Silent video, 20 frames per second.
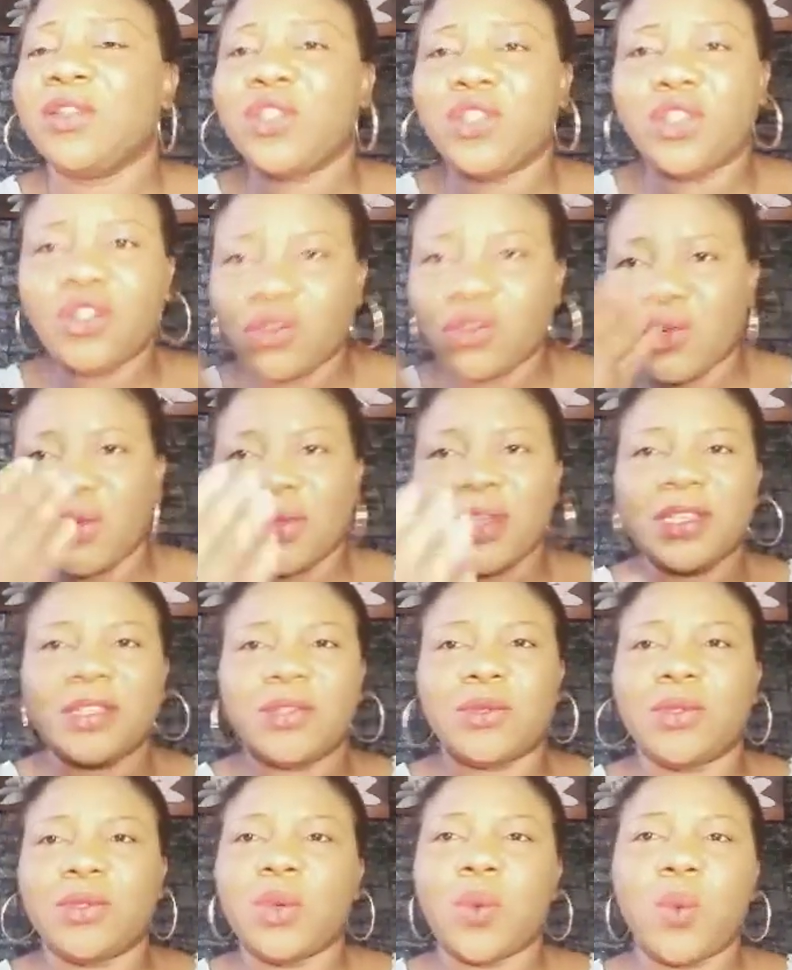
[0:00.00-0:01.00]
Throw it
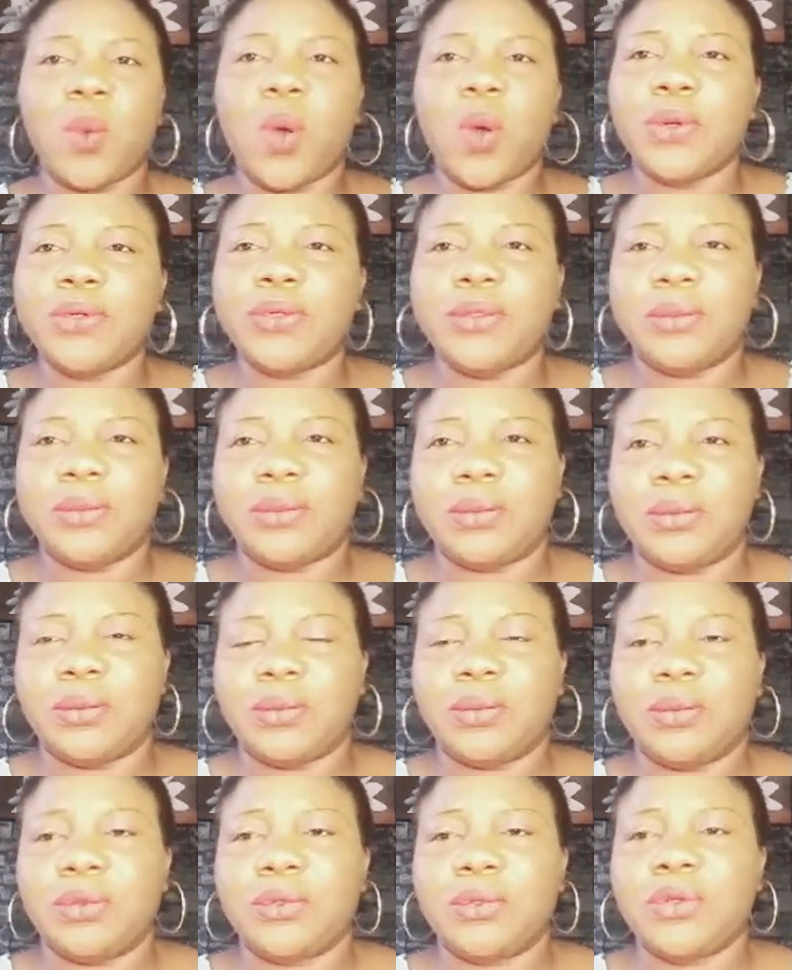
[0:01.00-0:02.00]
to the world.
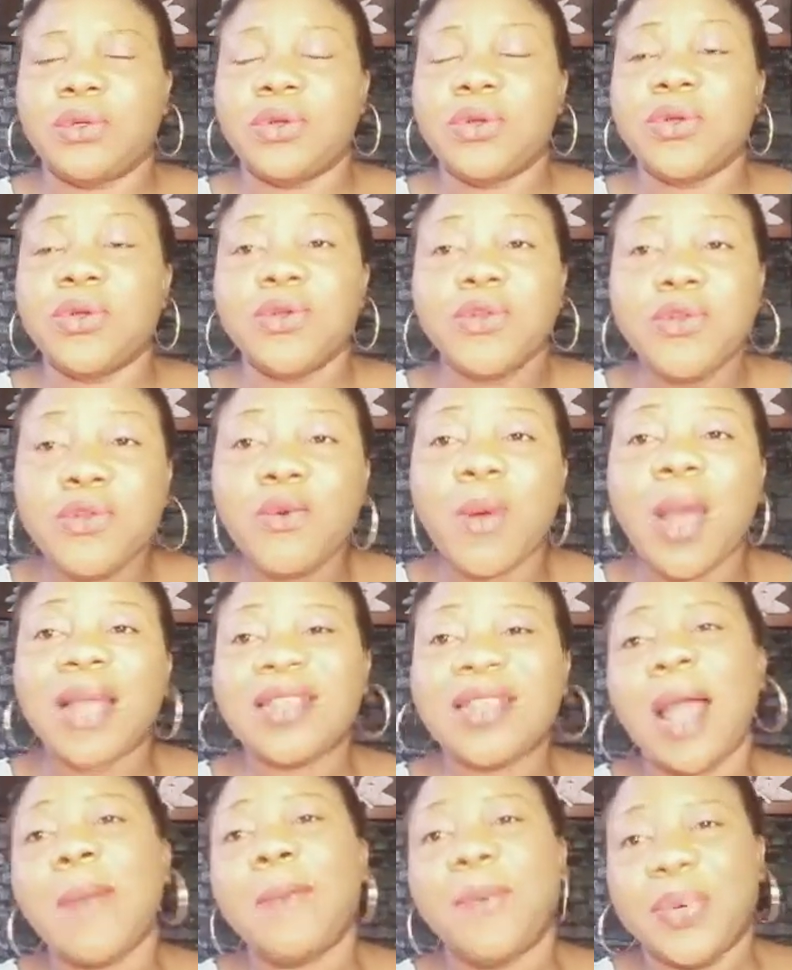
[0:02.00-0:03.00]
You are
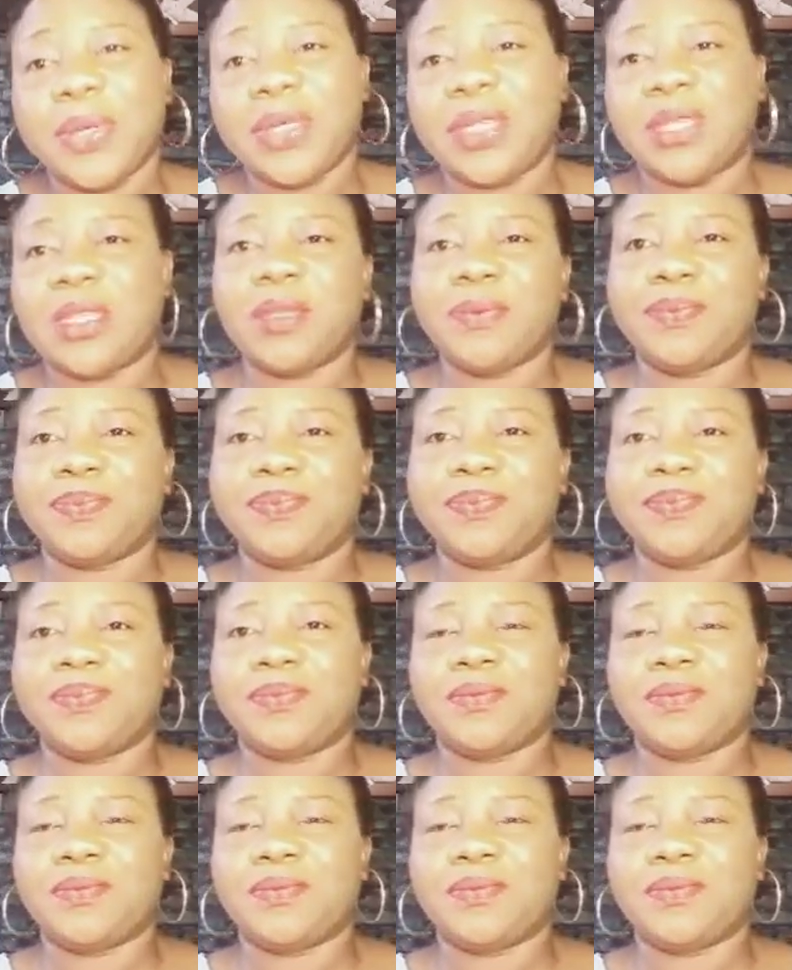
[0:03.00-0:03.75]
that person.